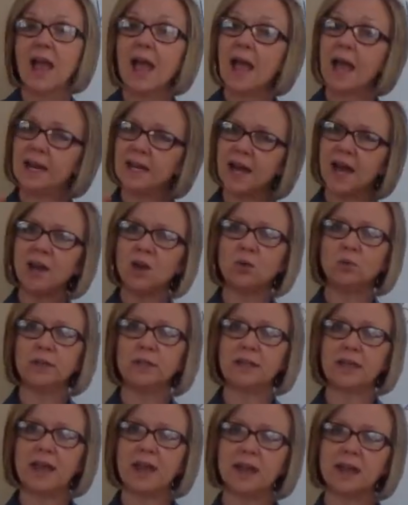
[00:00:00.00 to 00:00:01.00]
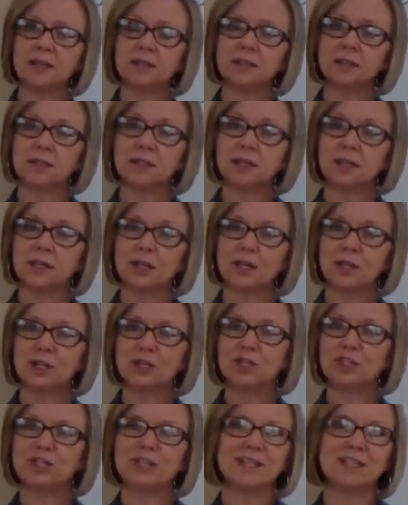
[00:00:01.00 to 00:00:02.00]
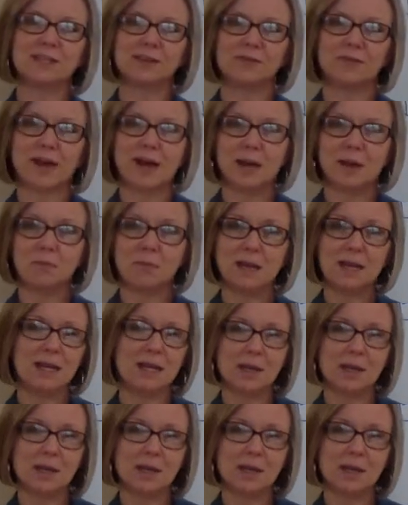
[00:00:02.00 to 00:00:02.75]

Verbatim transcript: And not only that, she's invited me to